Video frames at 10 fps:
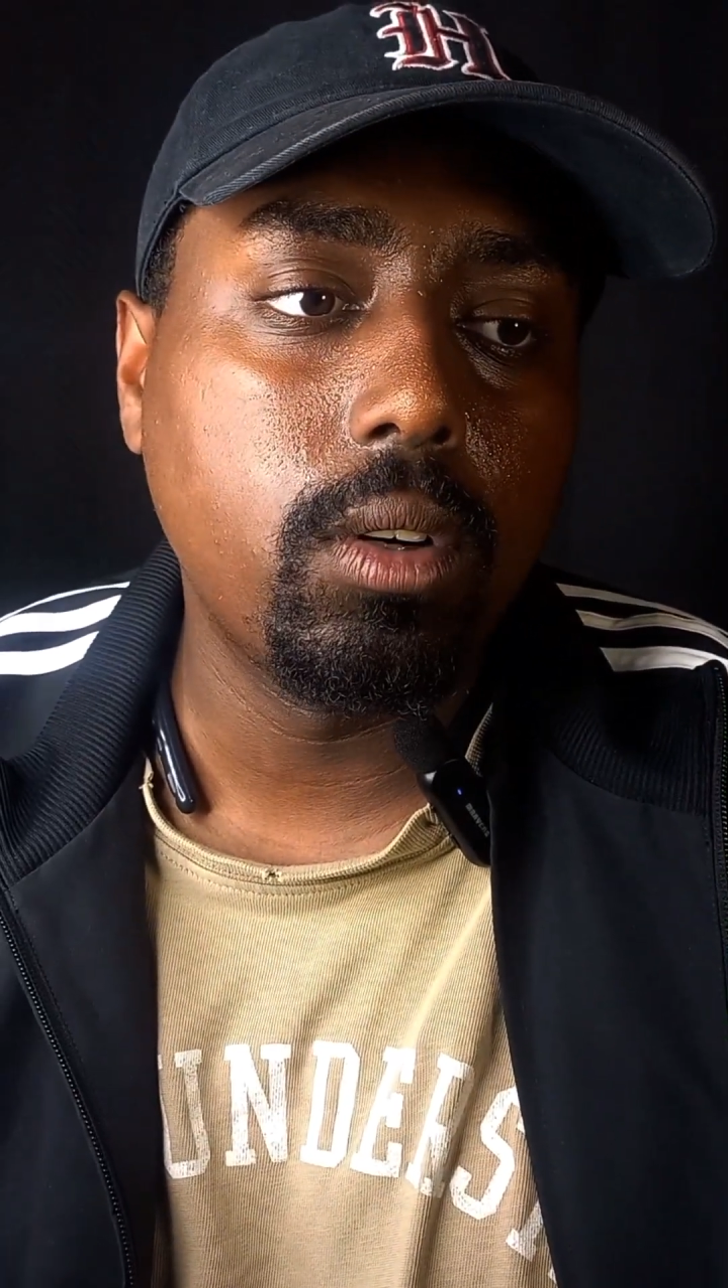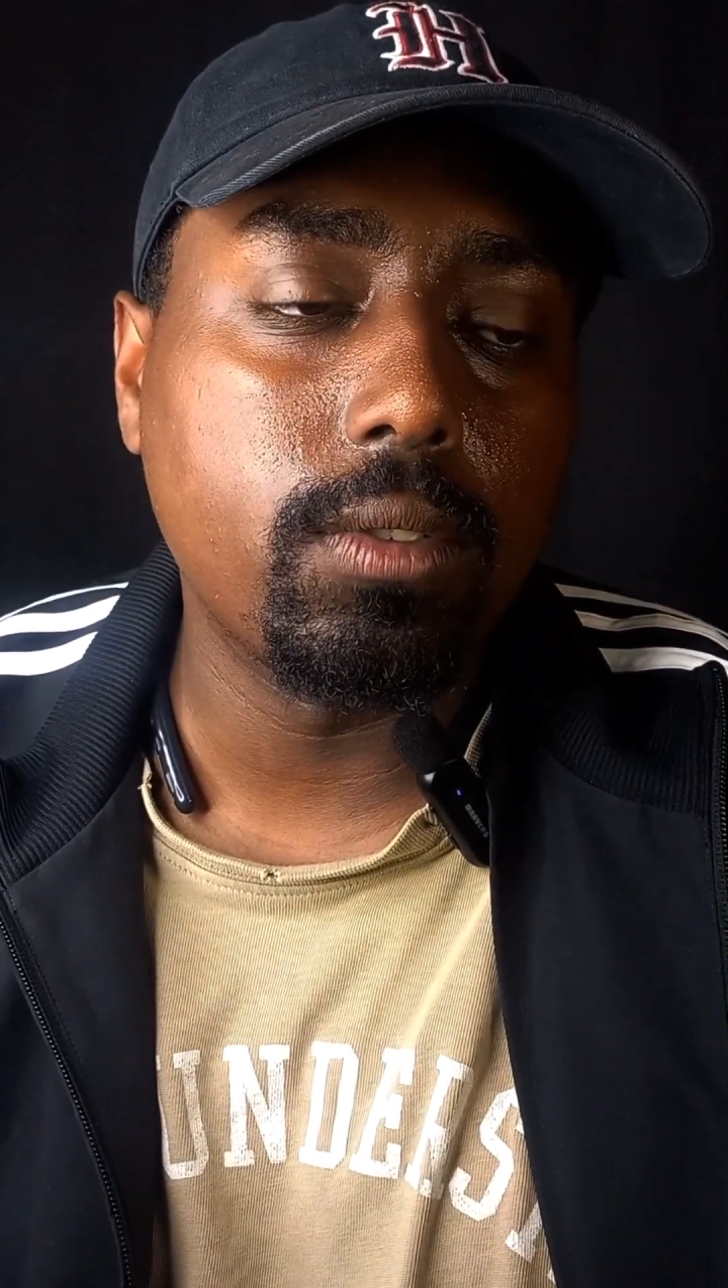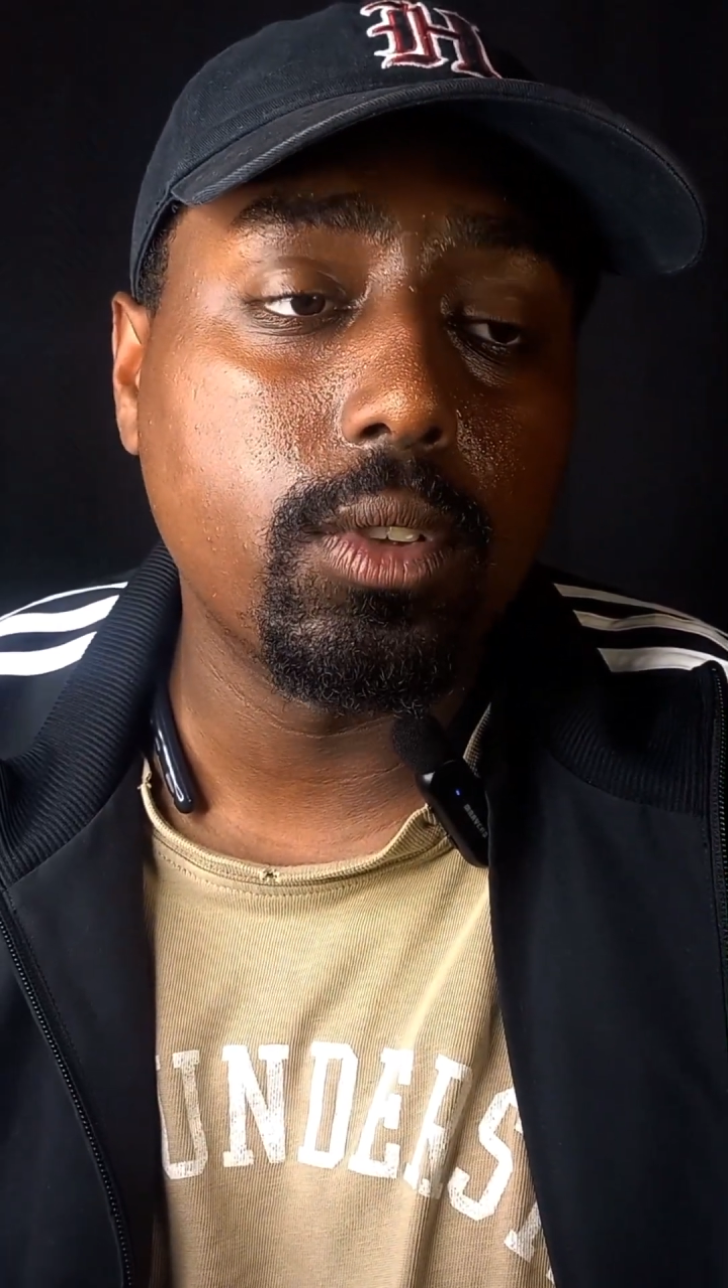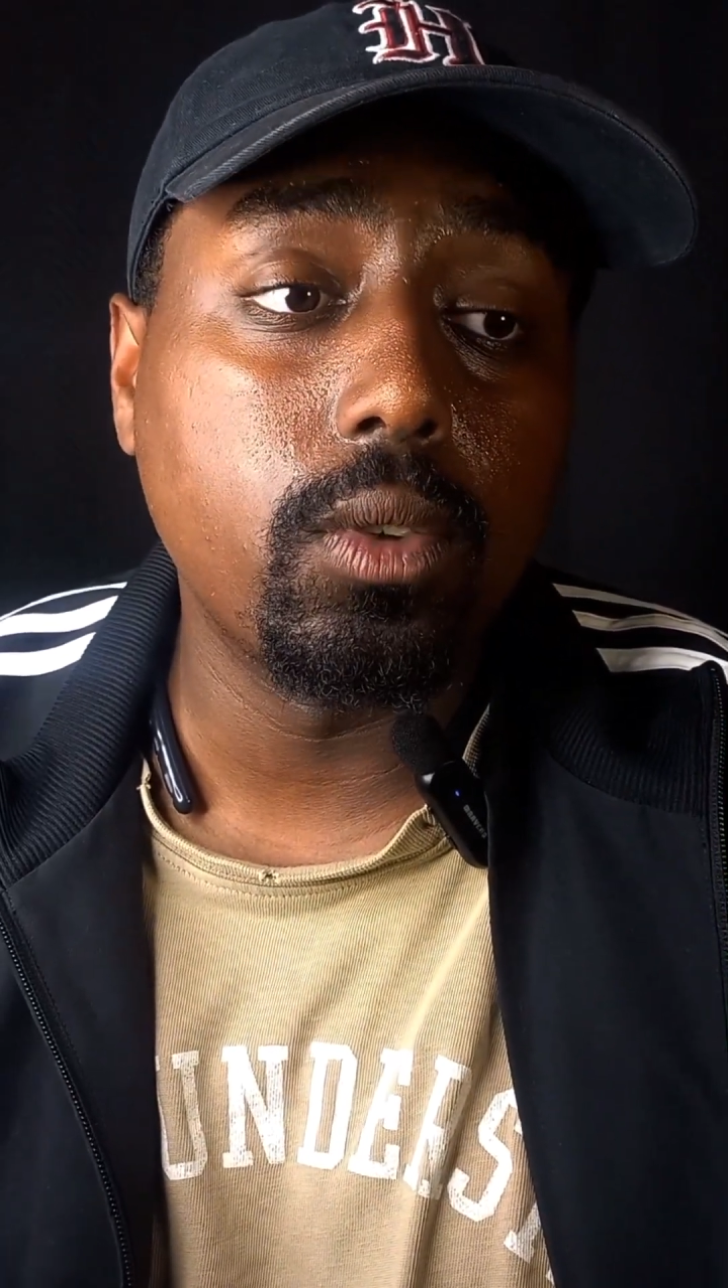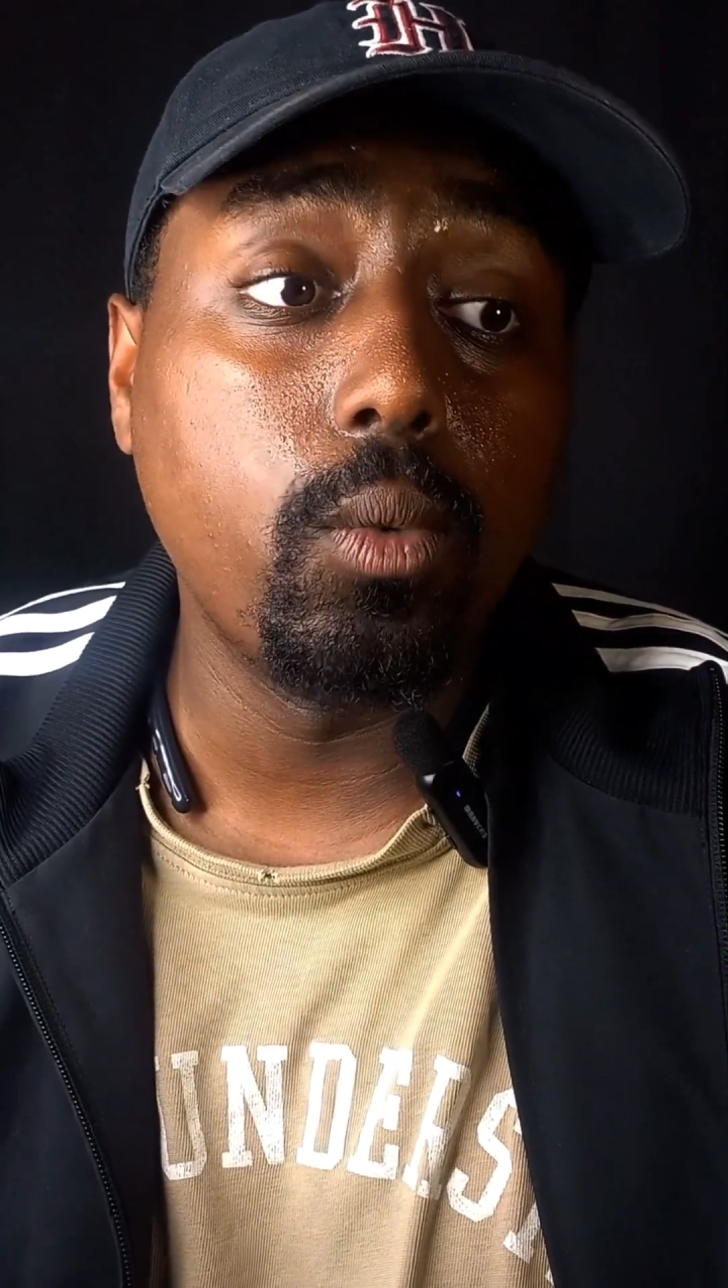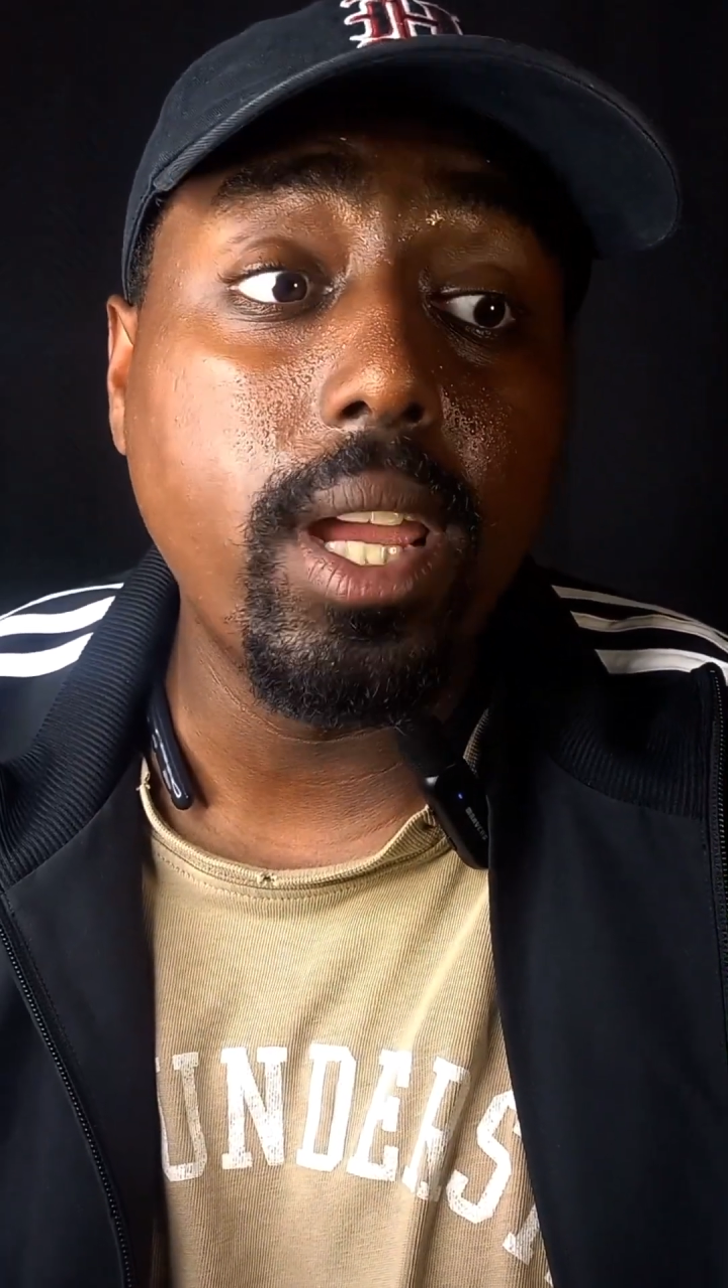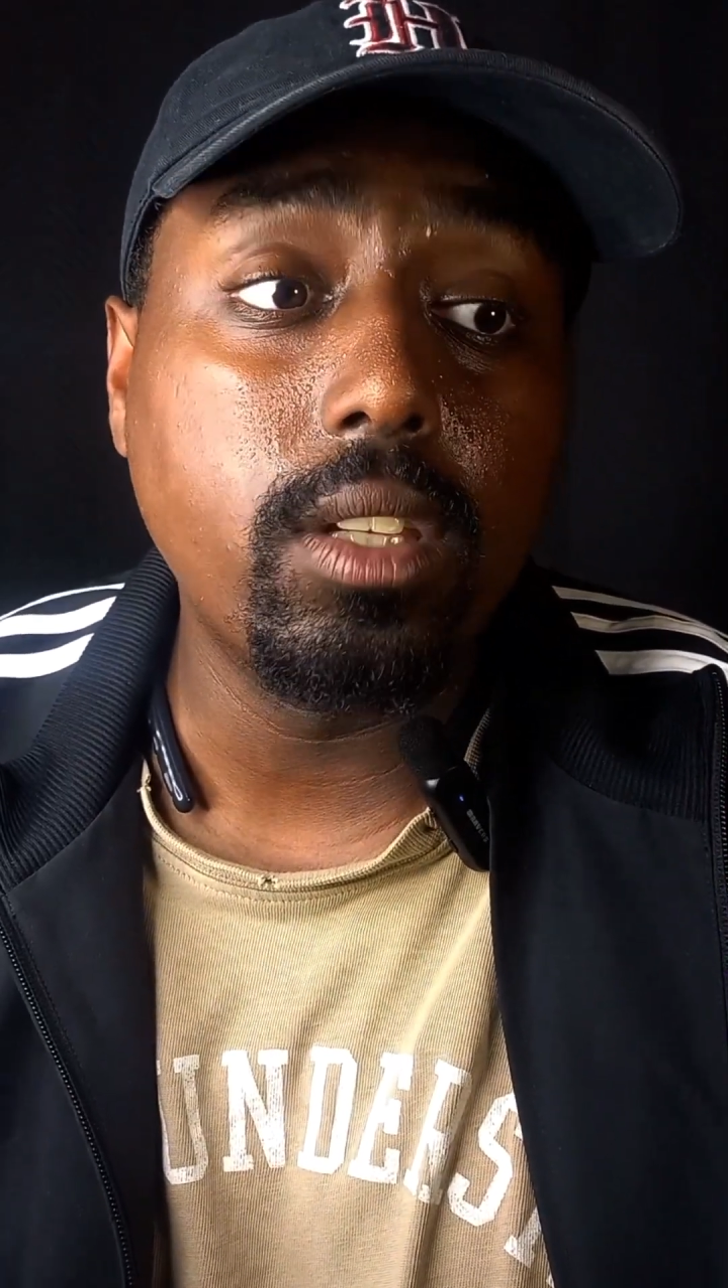over the way